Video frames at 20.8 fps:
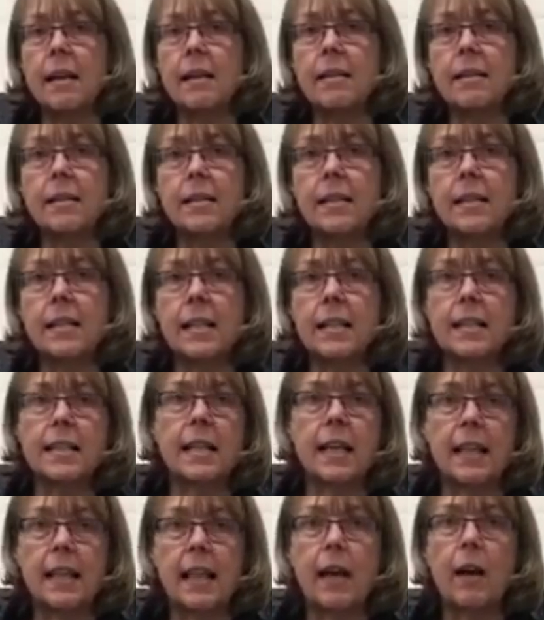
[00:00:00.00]
berries
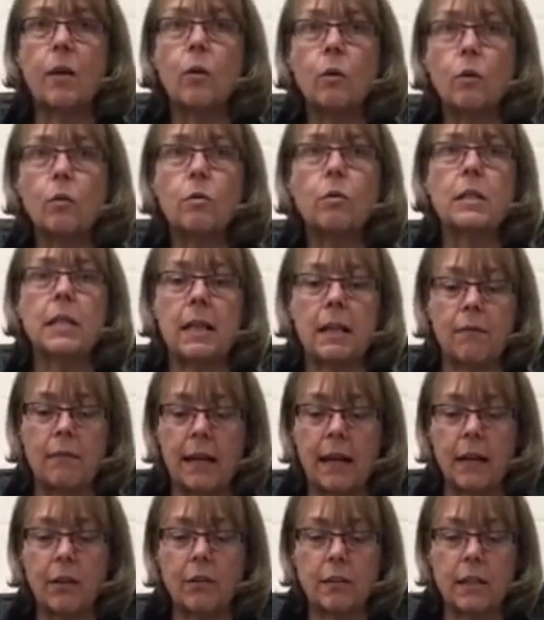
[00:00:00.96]
and nuts and things like
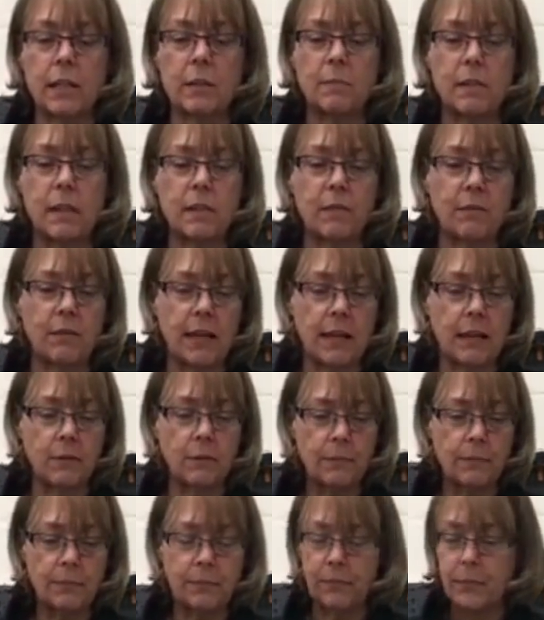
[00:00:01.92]
that, all to give that
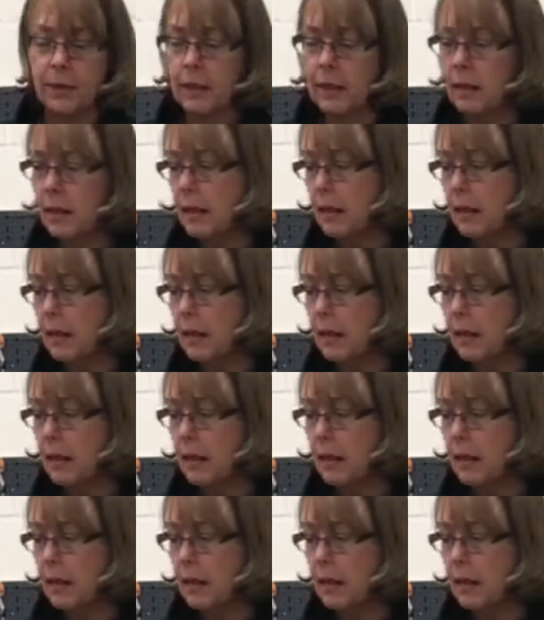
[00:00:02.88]
Christmas